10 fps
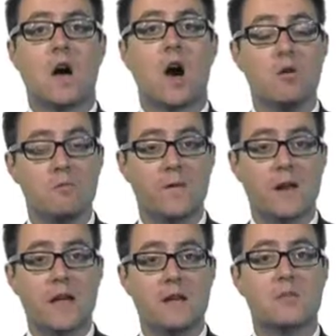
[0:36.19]

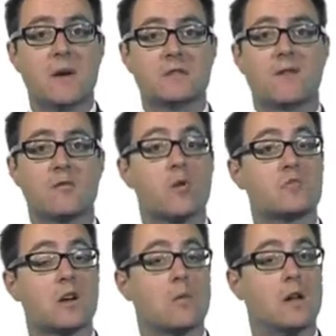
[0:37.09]
Hopefully, the best fibre
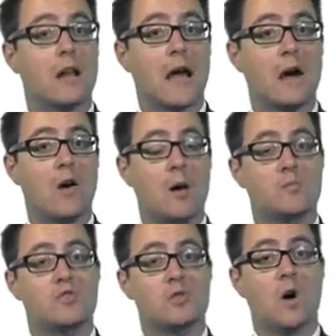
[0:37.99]
optic will allow
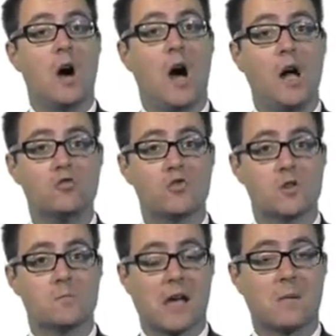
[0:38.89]
up to
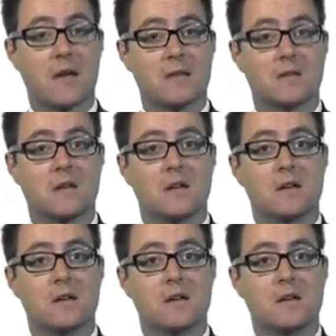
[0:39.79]
100 megabit